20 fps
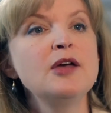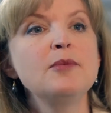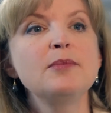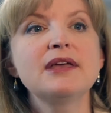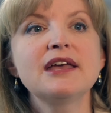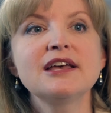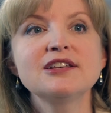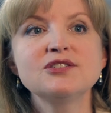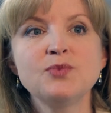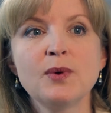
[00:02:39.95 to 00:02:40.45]

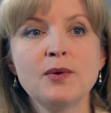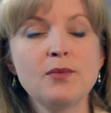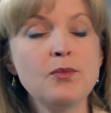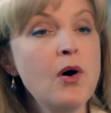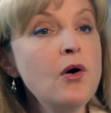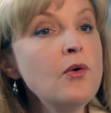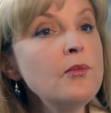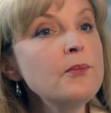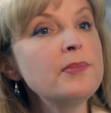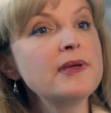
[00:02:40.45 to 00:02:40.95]
because we
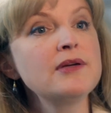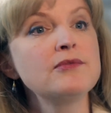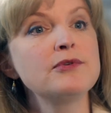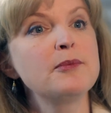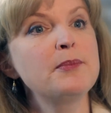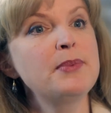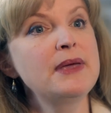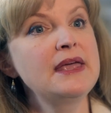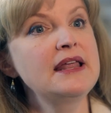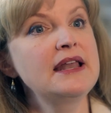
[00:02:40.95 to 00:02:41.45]
won't be
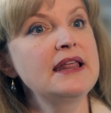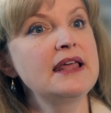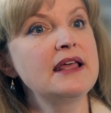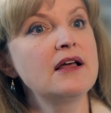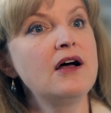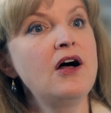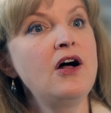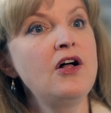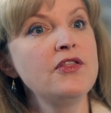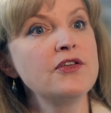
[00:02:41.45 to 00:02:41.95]

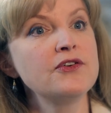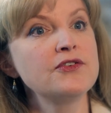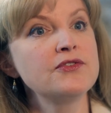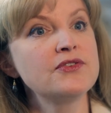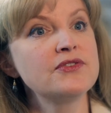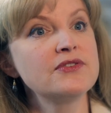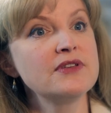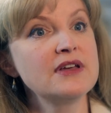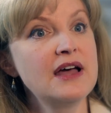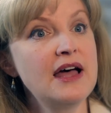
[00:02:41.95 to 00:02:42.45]
repeating all
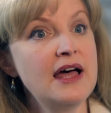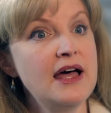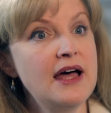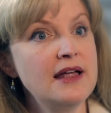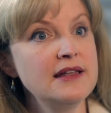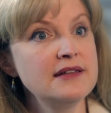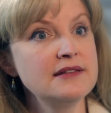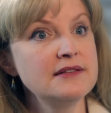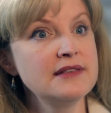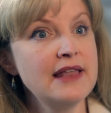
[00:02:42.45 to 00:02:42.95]
those
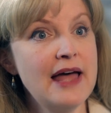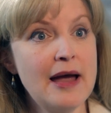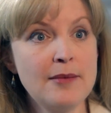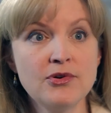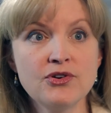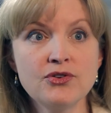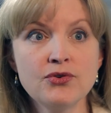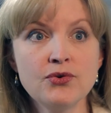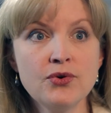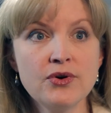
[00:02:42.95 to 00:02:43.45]

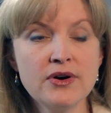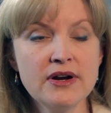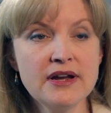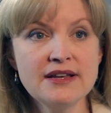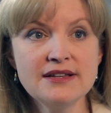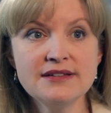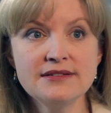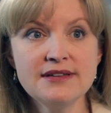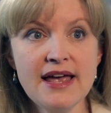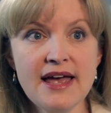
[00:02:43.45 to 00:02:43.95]

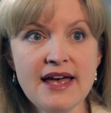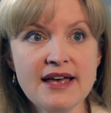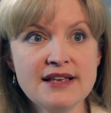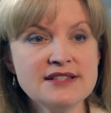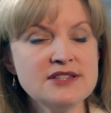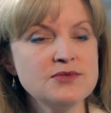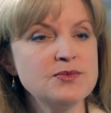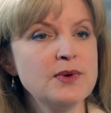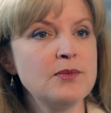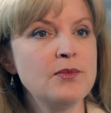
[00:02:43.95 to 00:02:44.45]
laboratory
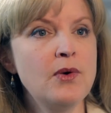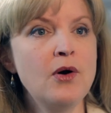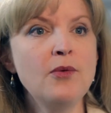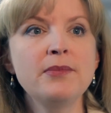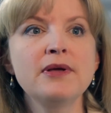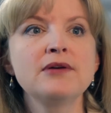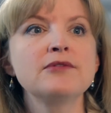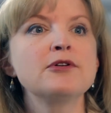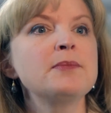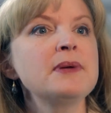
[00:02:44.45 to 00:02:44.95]
tests, we
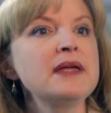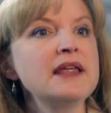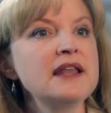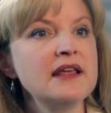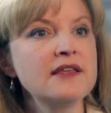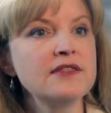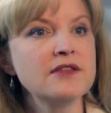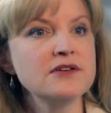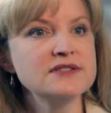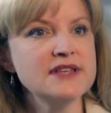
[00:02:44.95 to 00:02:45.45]
won't be
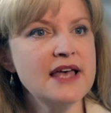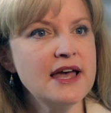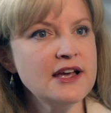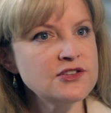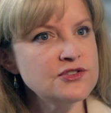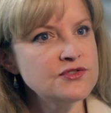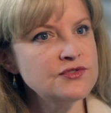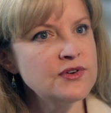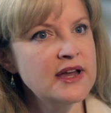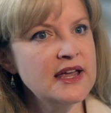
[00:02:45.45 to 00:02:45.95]
repeating those
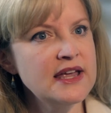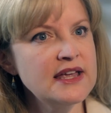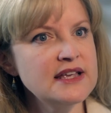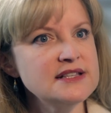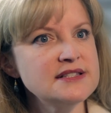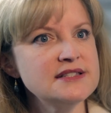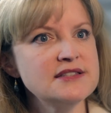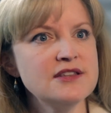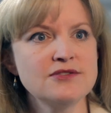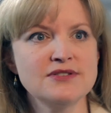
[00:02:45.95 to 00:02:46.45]

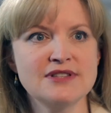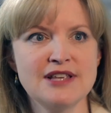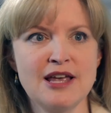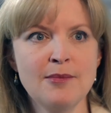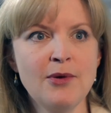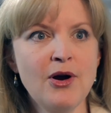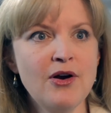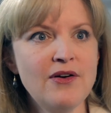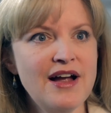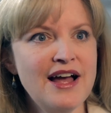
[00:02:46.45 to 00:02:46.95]
x-rays, those
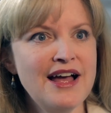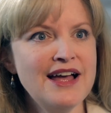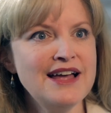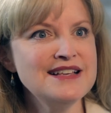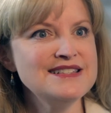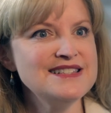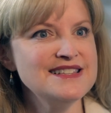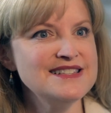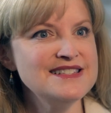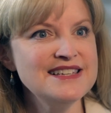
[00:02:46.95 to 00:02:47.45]

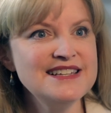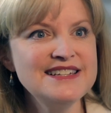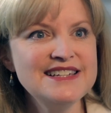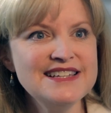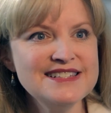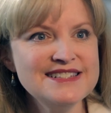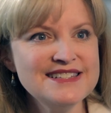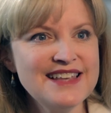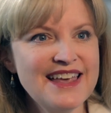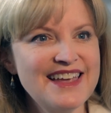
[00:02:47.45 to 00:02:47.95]
MRIs and
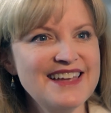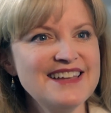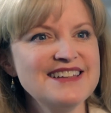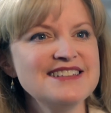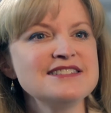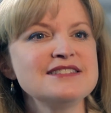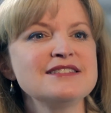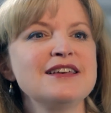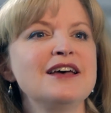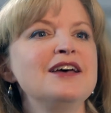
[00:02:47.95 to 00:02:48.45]
CT scans.